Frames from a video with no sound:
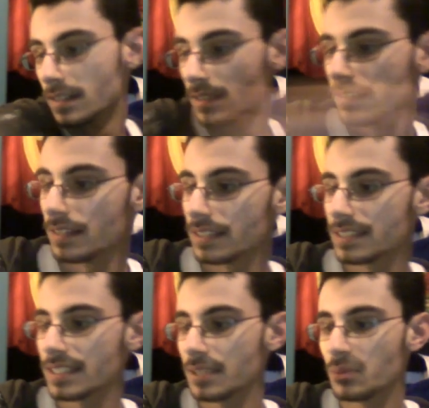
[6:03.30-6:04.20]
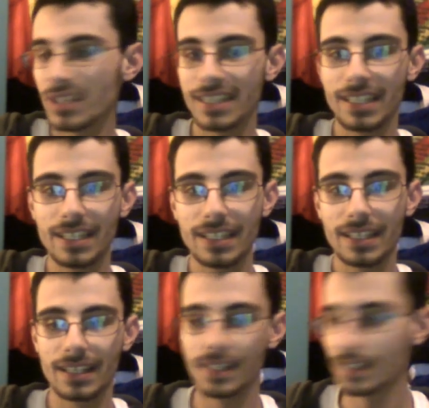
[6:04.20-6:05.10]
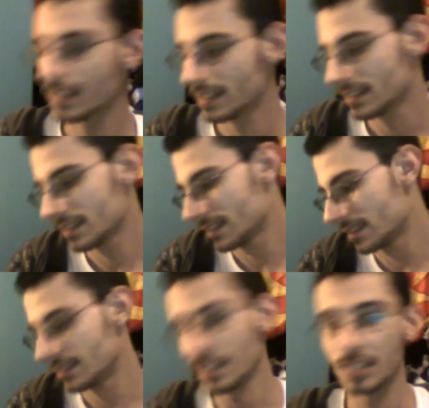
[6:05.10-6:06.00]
Let's see with the next